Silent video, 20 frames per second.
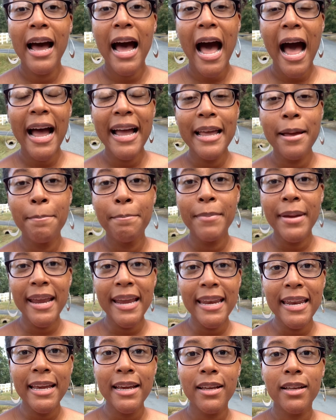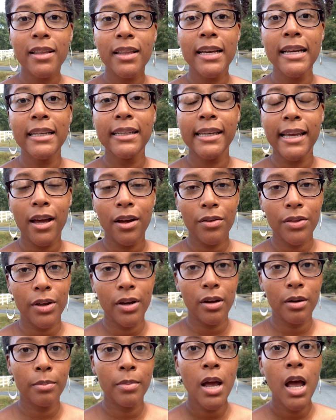I immediately tell
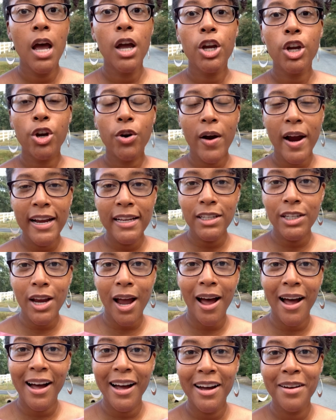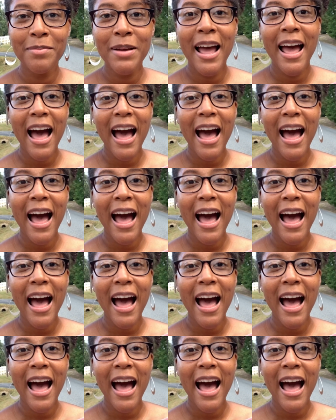them, great job.